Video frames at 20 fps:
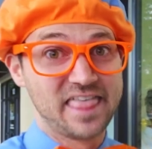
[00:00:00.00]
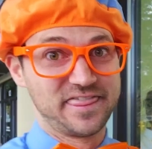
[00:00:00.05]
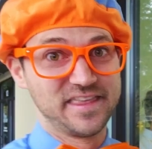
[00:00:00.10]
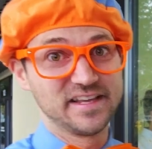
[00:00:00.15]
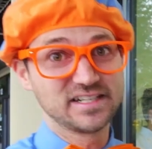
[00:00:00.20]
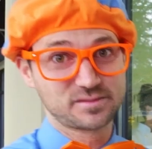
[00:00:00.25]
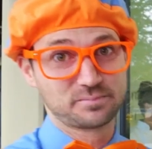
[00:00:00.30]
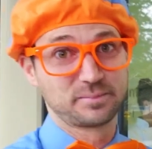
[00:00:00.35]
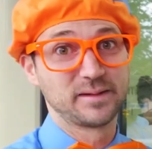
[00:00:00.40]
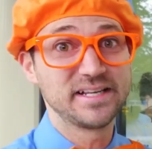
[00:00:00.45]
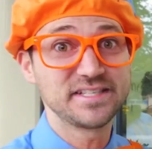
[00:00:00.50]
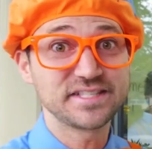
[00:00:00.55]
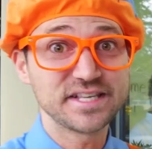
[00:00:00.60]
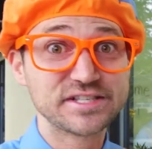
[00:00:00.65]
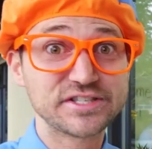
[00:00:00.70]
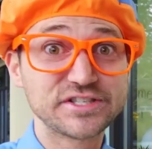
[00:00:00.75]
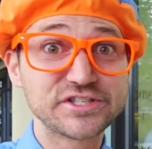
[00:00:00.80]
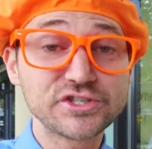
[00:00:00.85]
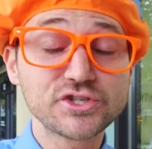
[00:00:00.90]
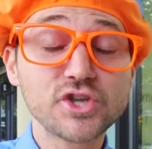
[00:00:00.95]
This place
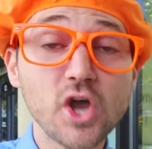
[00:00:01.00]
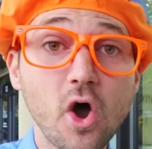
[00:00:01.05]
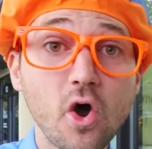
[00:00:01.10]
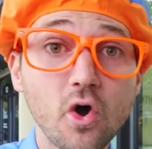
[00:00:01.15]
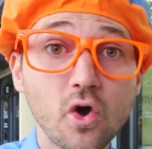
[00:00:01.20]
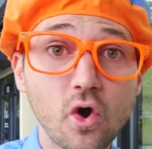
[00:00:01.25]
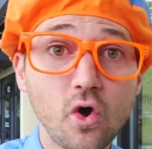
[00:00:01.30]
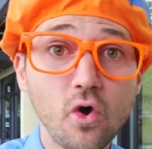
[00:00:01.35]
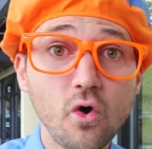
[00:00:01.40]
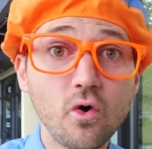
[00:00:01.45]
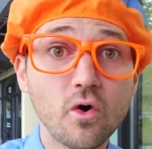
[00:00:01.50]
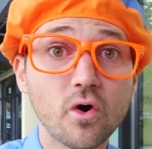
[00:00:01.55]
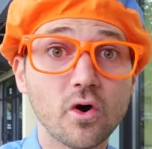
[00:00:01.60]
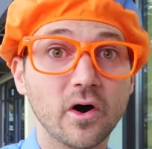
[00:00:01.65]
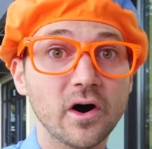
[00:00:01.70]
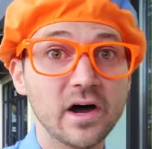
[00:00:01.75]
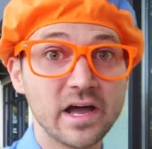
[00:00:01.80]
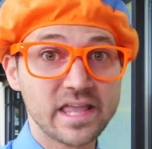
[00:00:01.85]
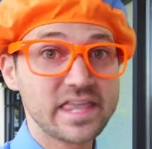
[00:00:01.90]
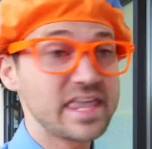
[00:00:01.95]
is so cool.